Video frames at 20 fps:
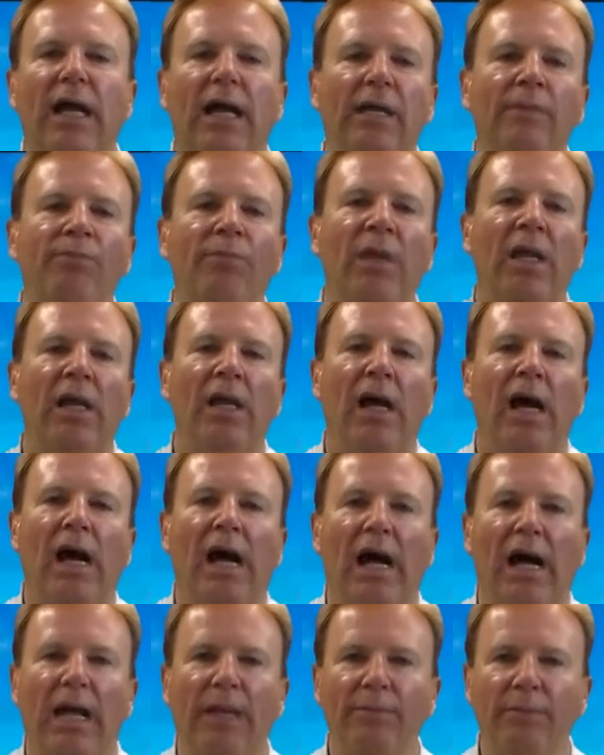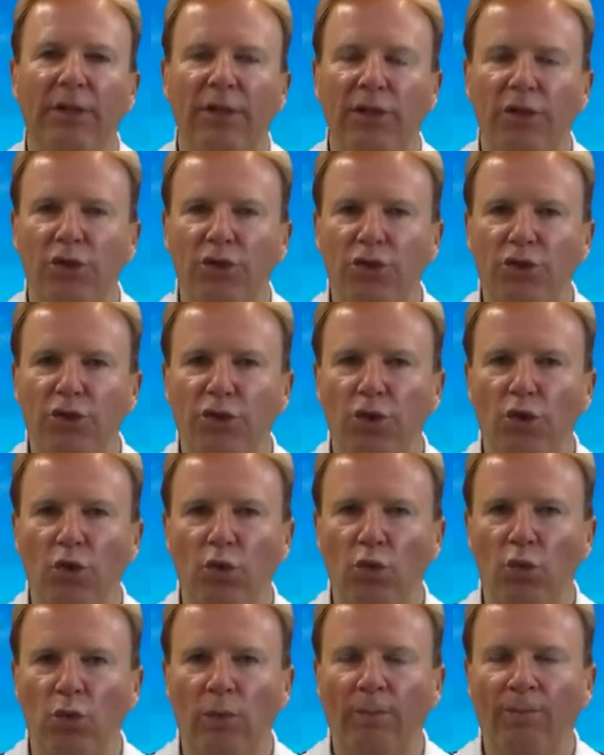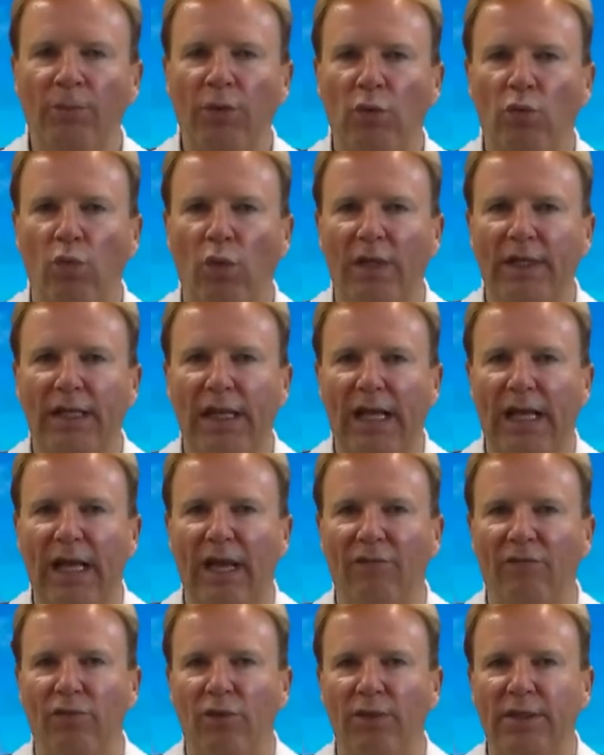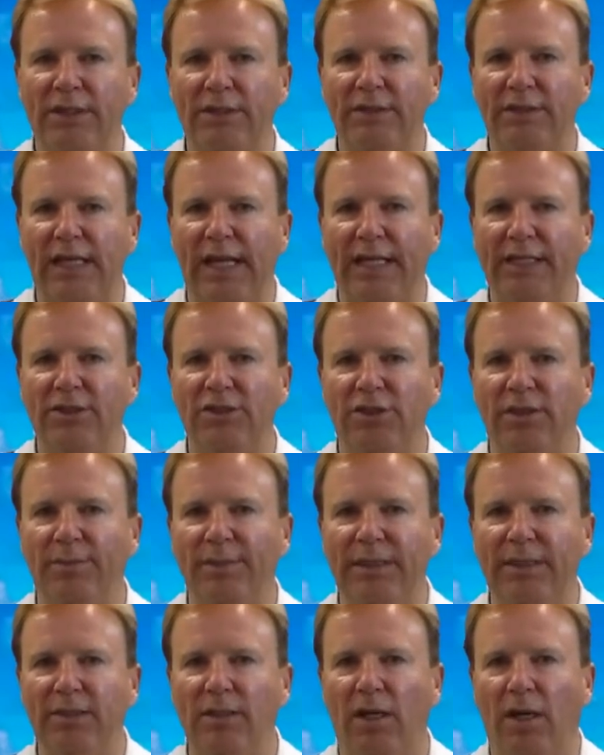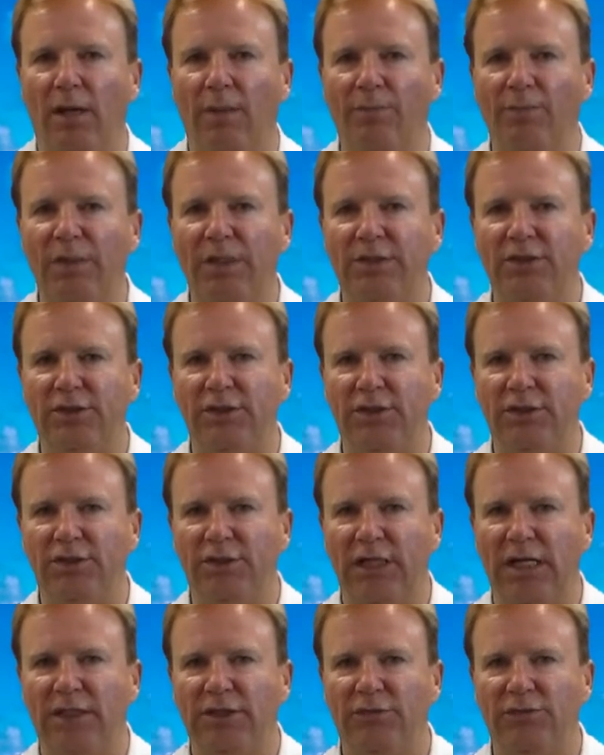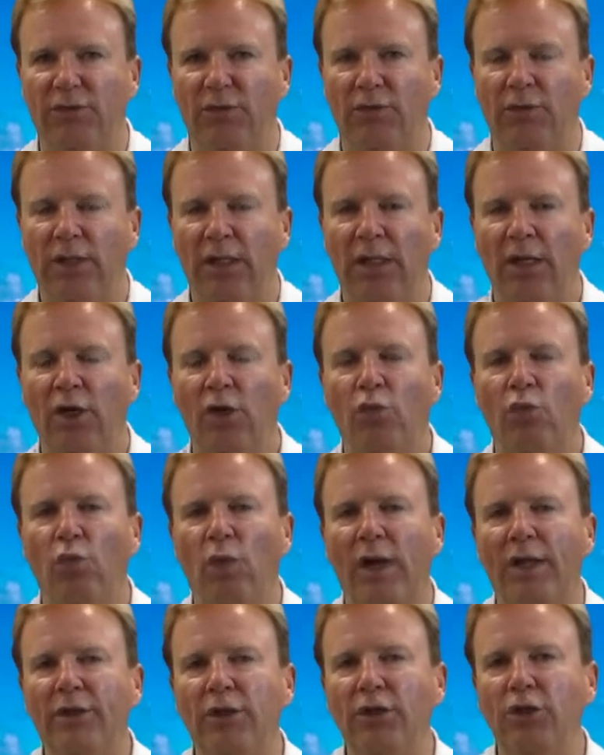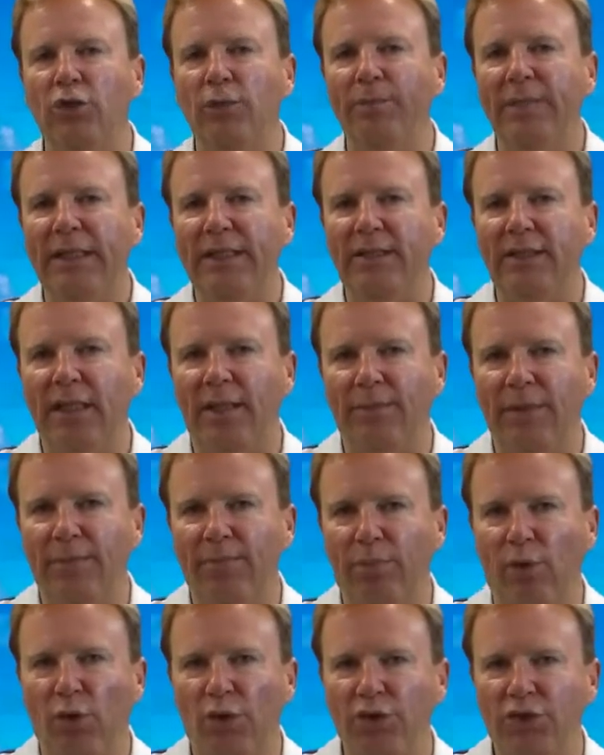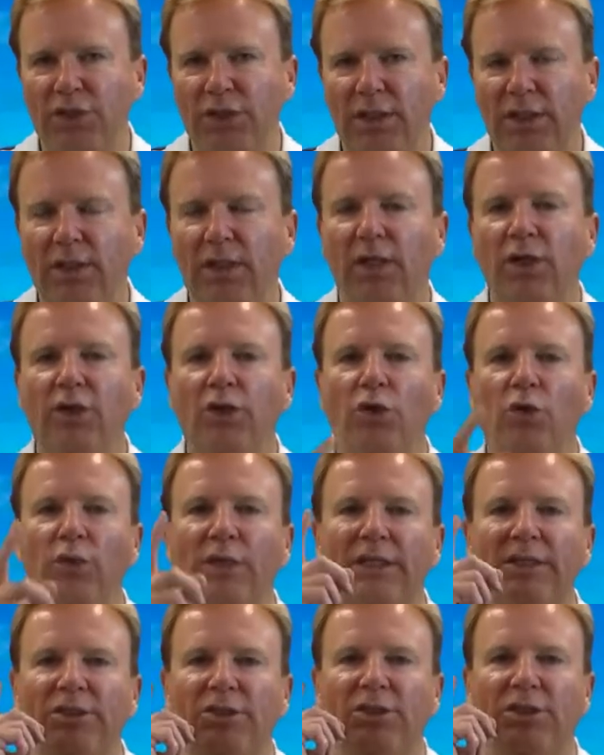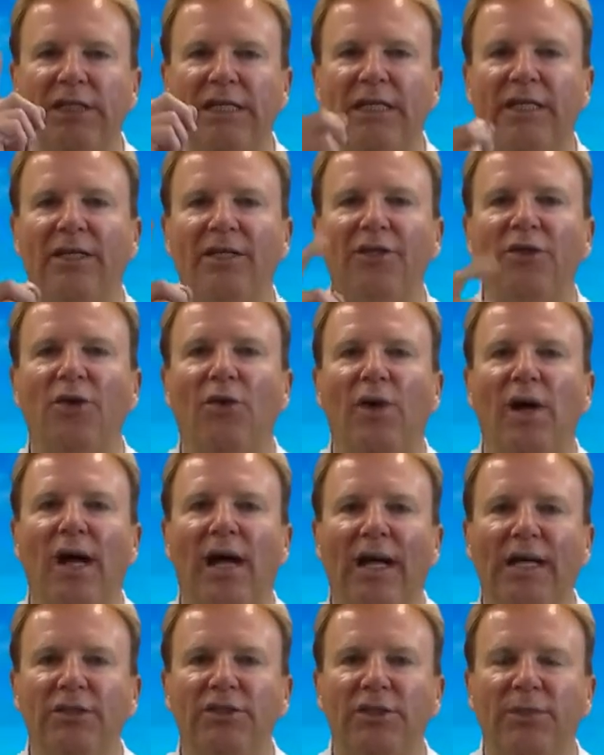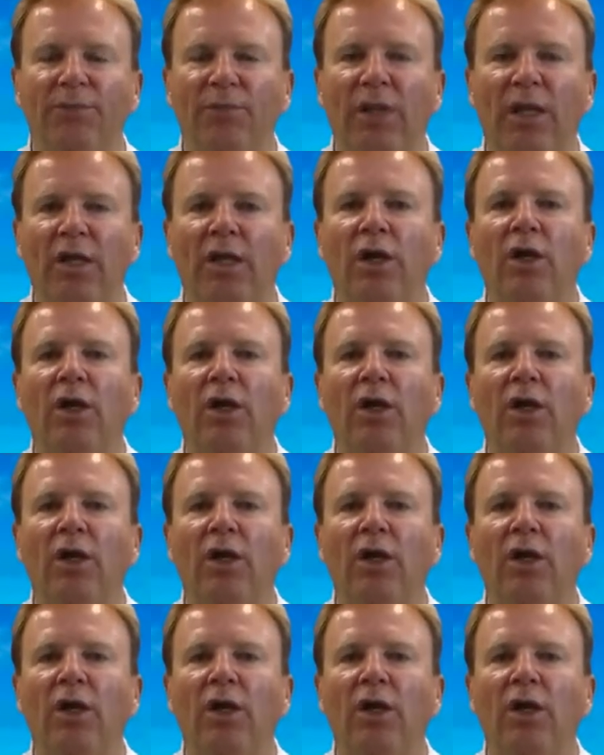that I'm going to do whatever it takes to become successful. Whether you meet them in person, you can see it in their eyes.